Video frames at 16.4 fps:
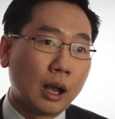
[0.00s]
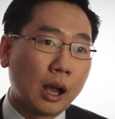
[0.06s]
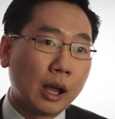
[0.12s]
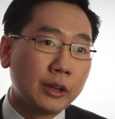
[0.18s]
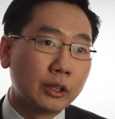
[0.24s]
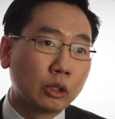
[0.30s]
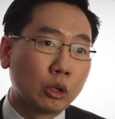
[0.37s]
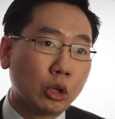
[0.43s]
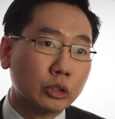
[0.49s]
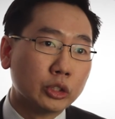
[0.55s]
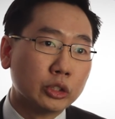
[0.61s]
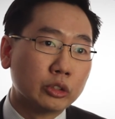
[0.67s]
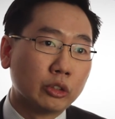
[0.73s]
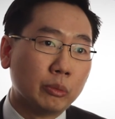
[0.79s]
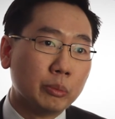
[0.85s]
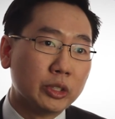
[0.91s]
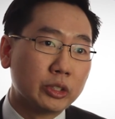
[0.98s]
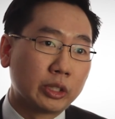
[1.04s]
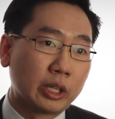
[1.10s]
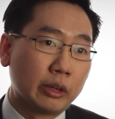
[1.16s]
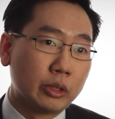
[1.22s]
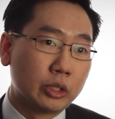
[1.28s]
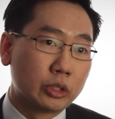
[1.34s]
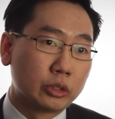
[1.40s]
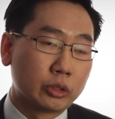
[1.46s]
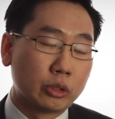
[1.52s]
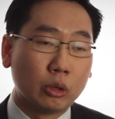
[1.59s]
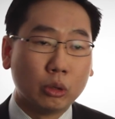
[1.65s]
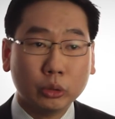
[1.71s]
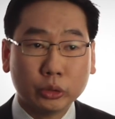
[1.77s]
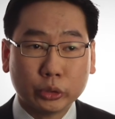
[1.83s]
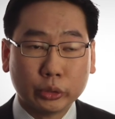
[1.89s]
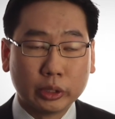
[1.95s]
Other causes of miscarriages
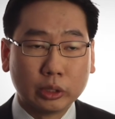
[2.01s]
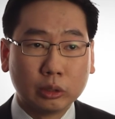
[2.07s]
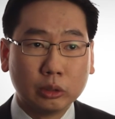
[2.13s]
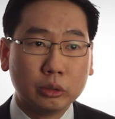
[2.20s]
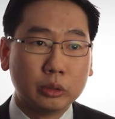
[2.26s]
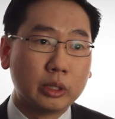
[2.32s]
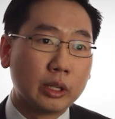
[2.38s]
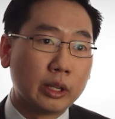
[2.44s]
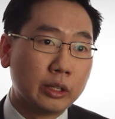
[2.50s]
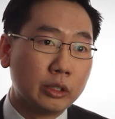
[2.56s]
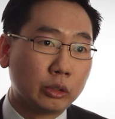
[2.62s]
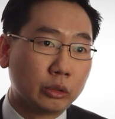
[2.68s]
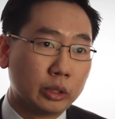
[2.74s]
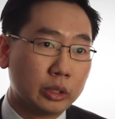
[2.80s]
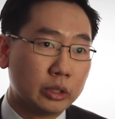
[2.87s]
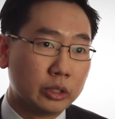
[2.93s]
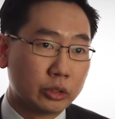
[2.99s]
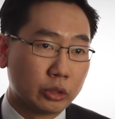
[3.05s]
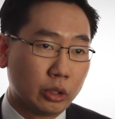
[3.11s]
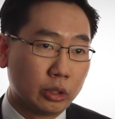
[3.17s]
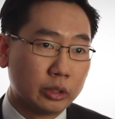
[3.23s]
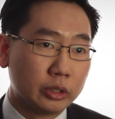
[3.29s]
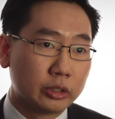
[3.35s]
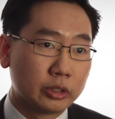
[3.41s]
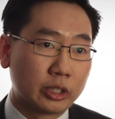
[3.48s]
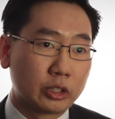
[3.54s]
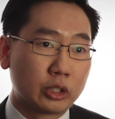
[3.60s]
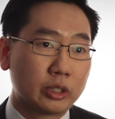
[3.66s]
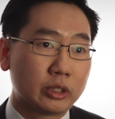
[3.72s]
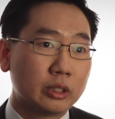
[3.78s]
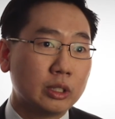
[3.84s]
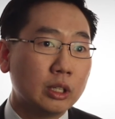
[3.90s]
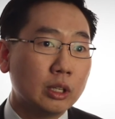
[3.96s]
also include endocrine disorders such
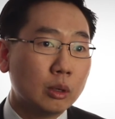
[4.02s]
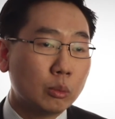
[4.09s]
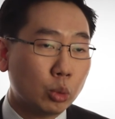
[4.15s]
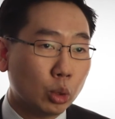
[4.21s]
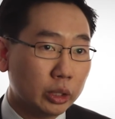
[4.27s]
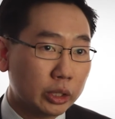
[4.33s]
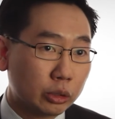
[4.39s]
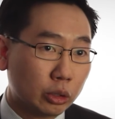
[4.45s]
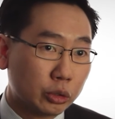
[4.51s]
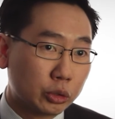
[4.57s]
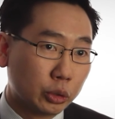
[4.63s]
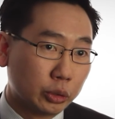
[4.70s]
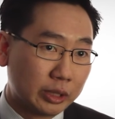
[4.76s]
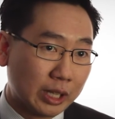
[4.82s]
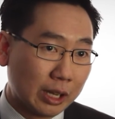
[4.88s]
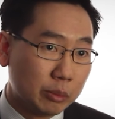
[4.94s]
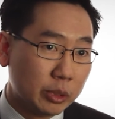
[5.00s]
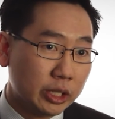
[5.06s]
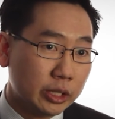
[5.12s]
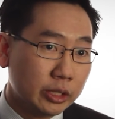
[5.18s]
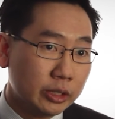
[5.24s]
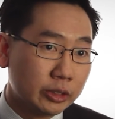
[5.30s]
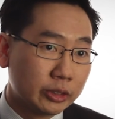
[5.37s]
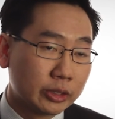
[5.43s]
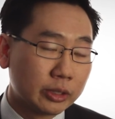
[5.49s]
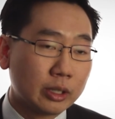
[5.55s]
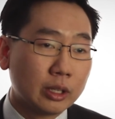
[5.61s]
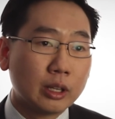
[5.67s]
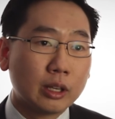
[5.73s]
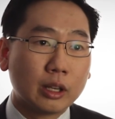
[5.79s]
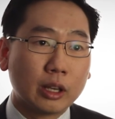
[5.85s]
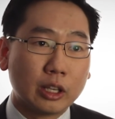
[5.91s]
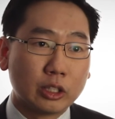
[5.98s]
as poorly controlled diabetes,
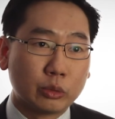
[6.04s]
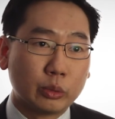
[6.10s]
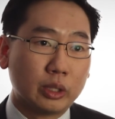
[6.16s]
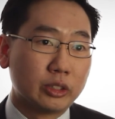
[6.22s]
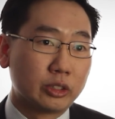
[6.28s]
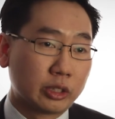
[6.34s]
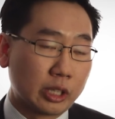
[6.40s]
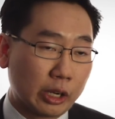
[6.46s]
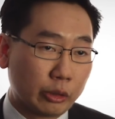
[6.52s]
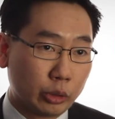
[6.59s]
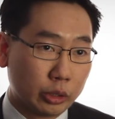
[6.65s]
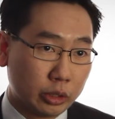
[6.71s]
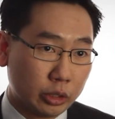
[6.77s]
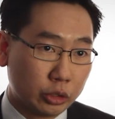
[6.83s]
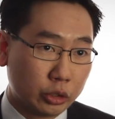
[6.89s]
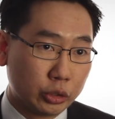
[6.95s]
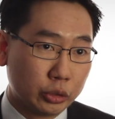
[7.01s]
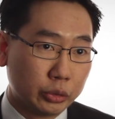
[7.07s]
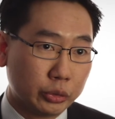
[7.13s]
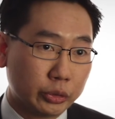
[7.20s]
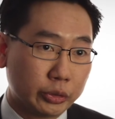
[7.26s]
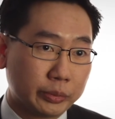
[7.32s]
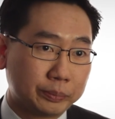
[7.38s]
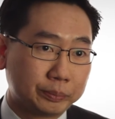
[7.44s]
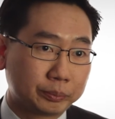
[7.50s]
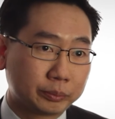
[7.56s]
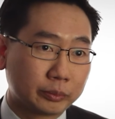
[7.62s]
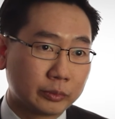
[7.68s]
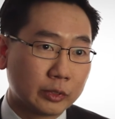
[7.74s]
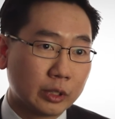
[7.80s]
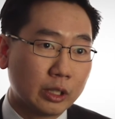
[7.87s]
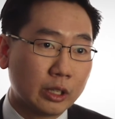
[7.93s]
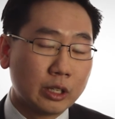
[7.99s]
as well as thyroid issues.
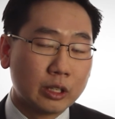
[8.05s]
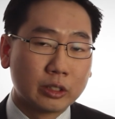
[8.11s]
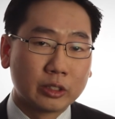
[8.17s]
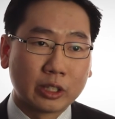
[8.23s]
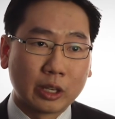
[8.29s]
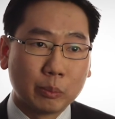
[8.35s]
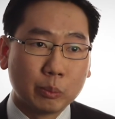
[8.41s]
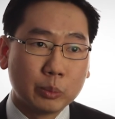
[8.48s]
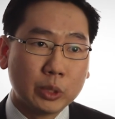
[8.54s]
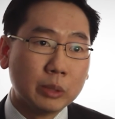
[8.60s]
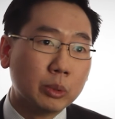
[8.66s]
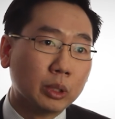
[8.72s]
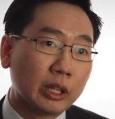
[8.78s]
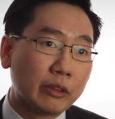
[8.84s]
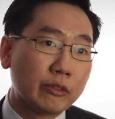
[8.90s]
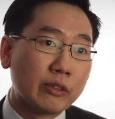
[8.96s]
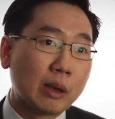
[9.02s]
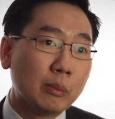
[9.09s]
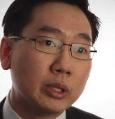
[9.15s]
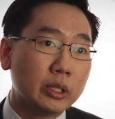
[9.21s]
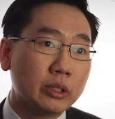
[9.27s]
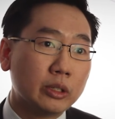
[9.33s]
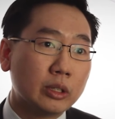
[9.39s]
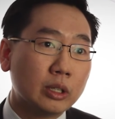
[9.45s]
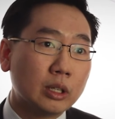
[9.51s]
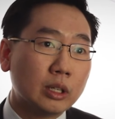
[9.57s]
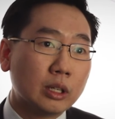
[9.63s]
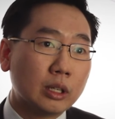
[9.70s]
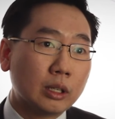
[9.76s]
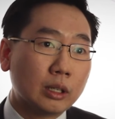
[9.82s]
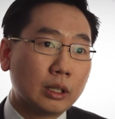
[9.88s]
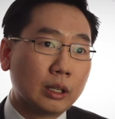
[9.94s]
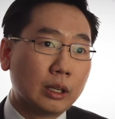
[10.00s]
Some people have family
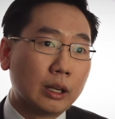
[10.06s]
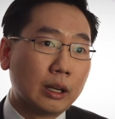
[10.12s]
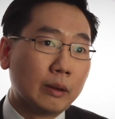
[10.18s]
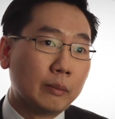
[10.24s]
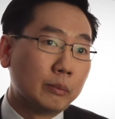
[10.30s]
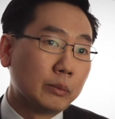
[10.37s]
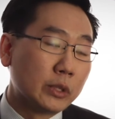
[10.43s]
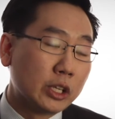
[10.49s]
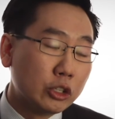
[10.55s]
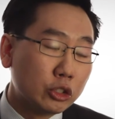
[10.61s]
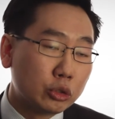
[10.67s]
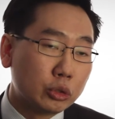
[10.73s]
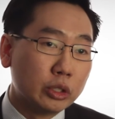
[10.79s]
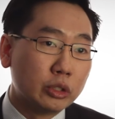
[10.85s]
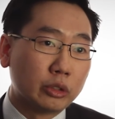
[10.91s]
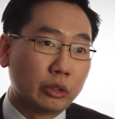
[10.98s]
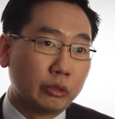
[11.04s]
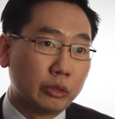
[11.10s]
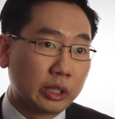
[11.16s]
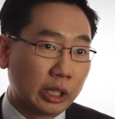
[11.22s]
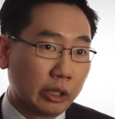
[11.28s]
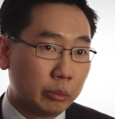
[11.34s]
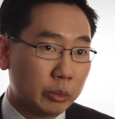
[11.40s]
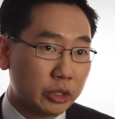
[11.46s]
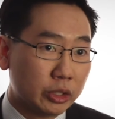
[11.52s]
um, histories of recurrent